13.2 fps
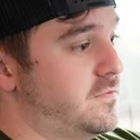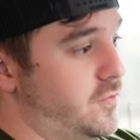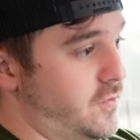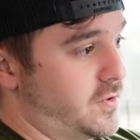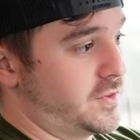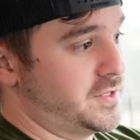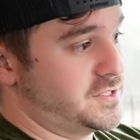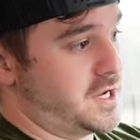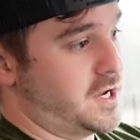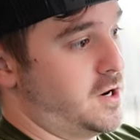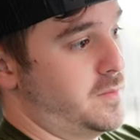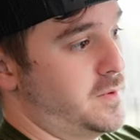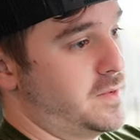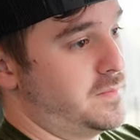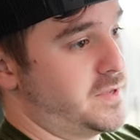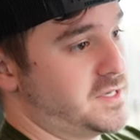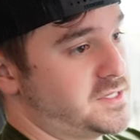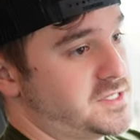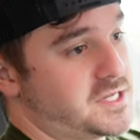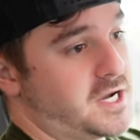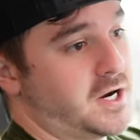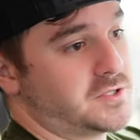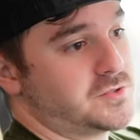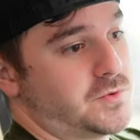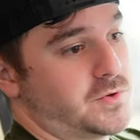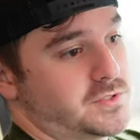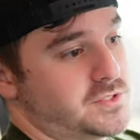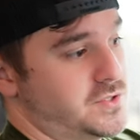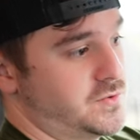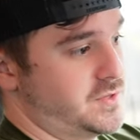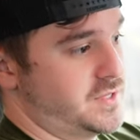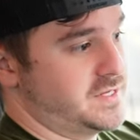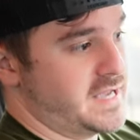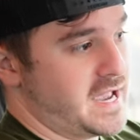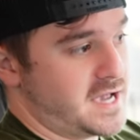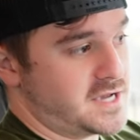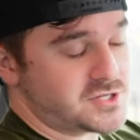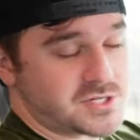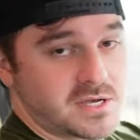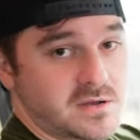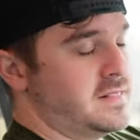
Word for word: for the Tacoma because it's contoured to the dash.